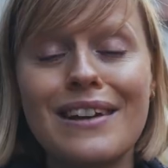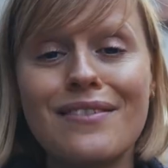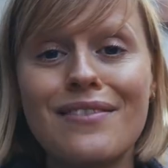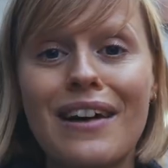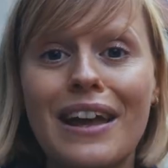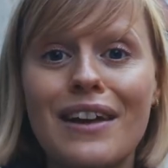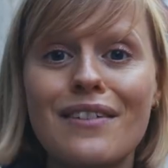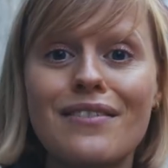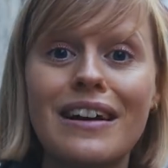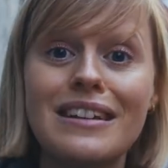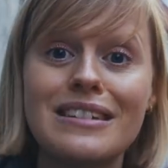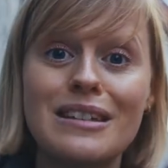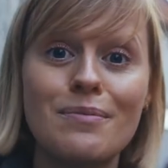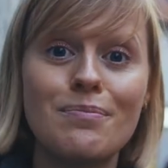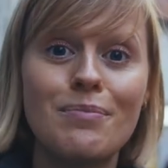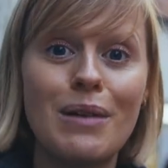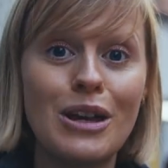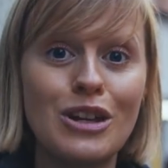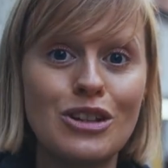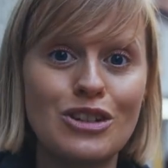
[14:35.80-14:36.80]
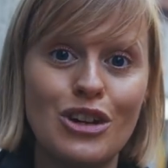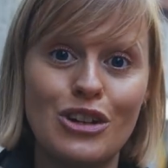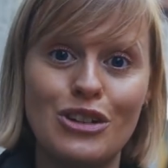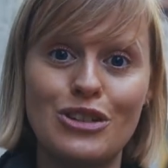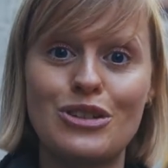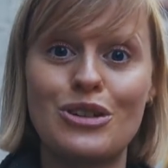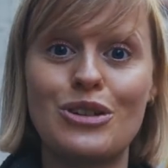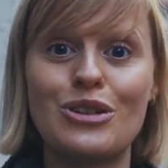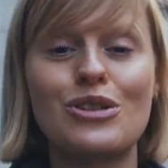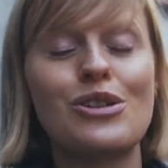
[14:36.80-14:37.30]
if I can find some
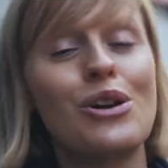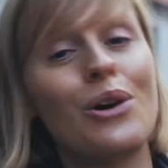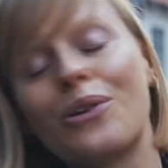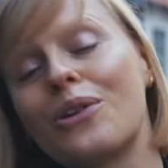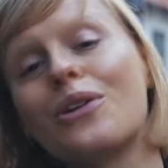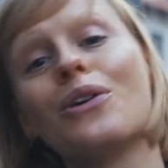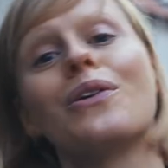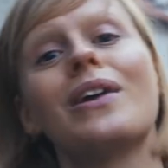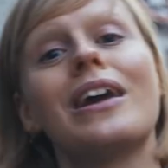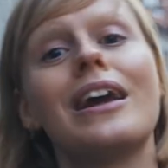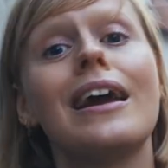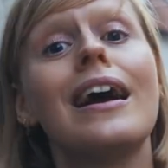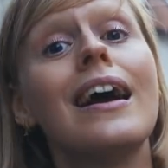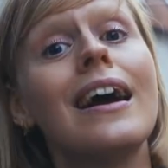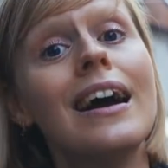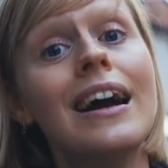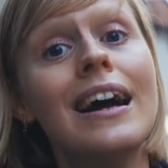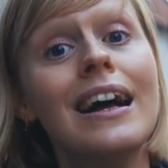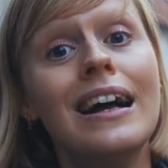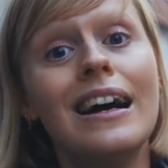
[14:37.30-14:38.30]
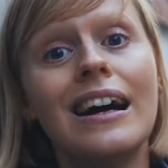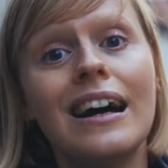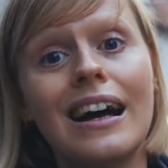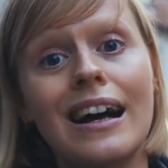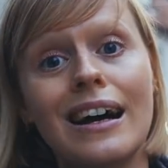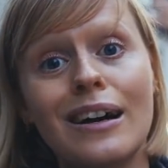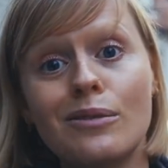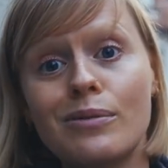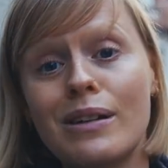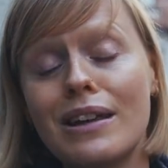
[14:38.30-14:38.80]
pictures to show you here.
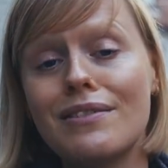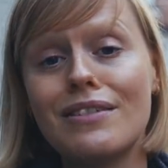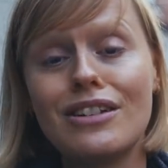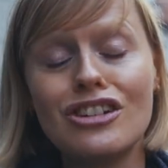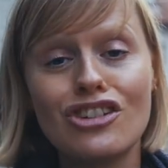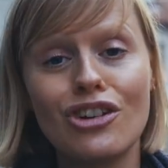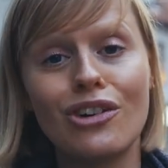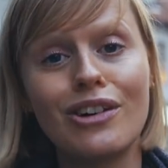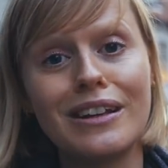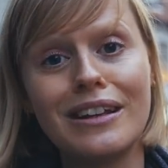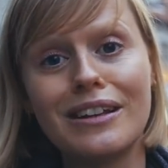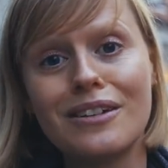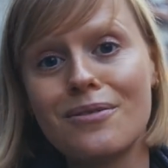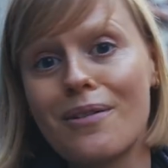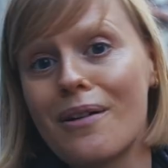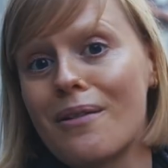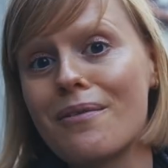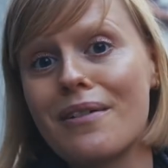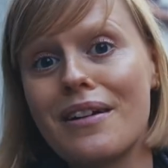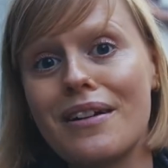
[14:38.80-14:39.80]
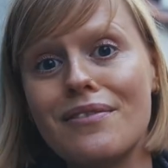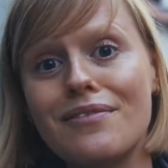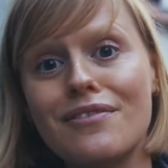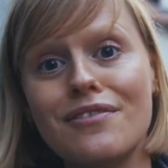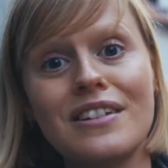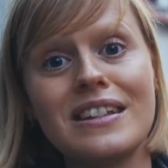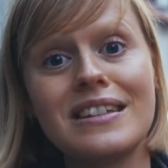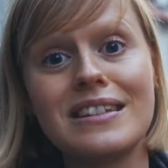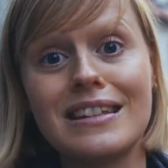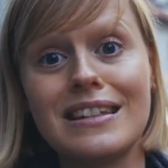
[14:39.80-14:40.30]
We've enjoyed it when we
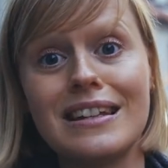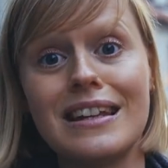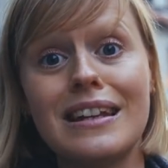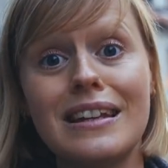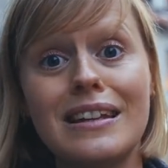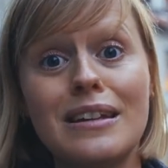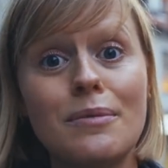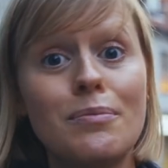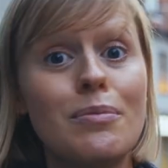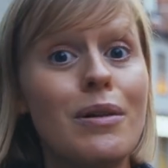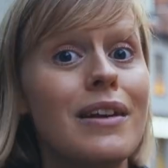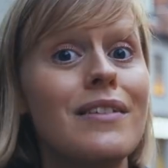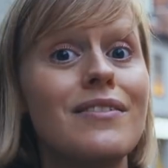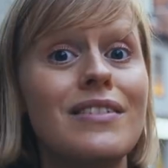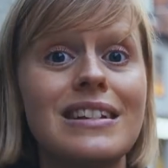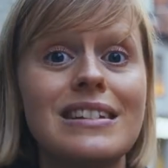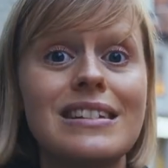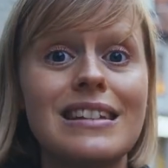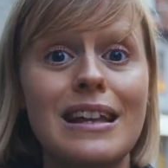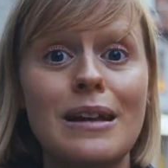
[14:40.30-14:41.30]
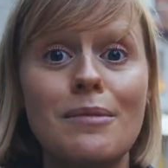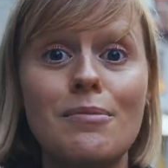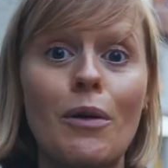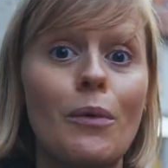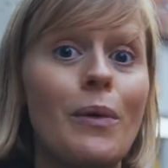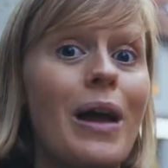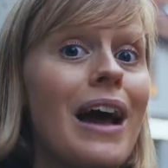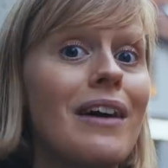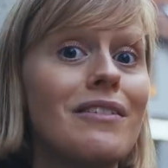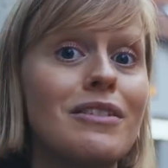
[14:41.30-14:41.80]
visited previously, but
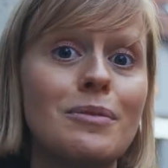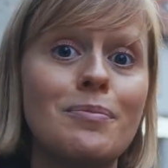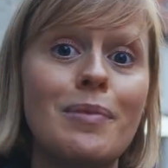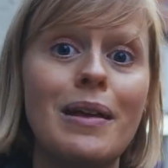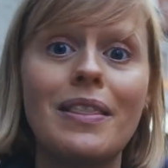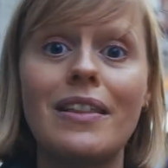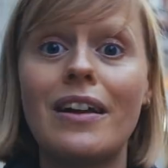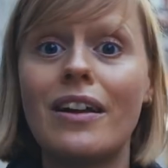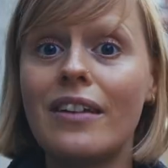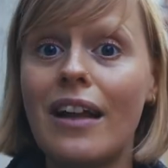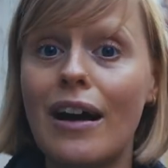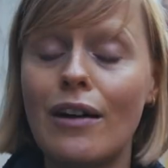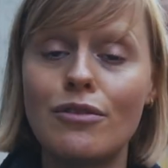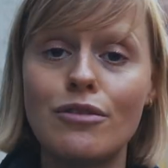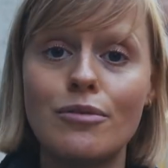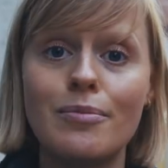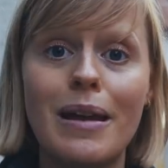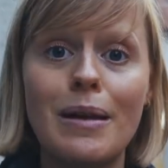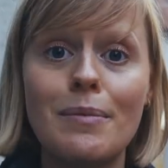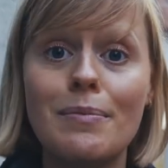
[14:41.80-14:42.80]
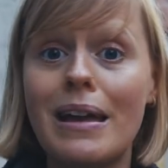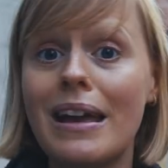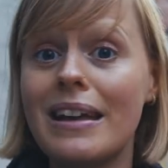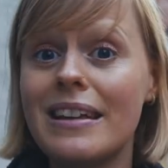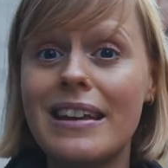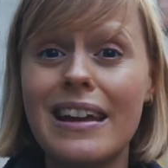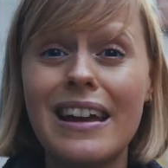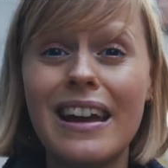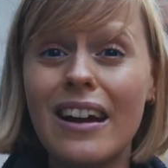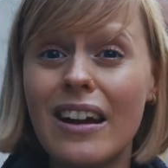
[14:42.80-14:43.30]
we haven't been there now for maybe a
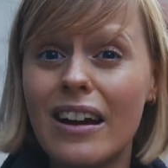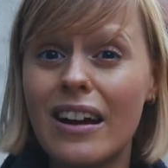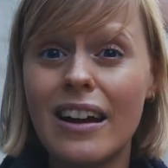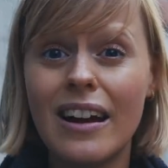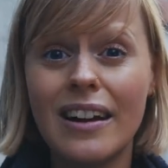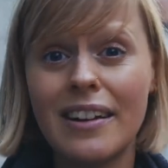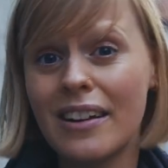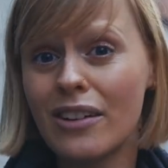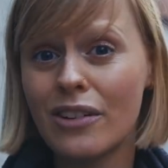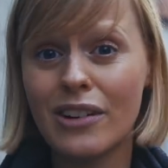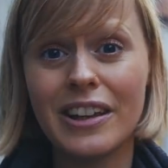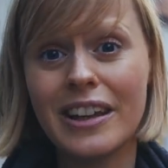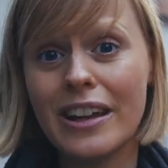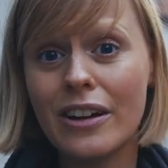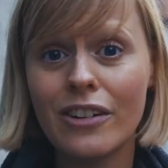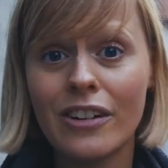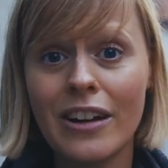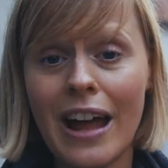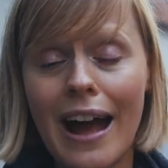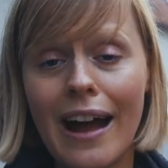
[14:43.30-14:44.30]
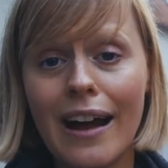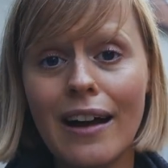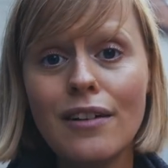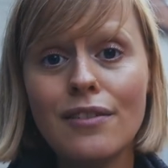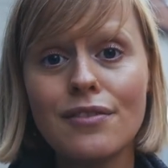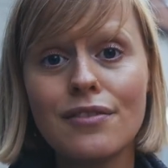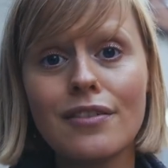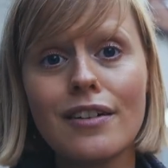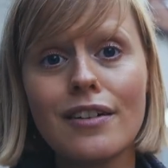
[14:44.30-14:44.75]
year and a half.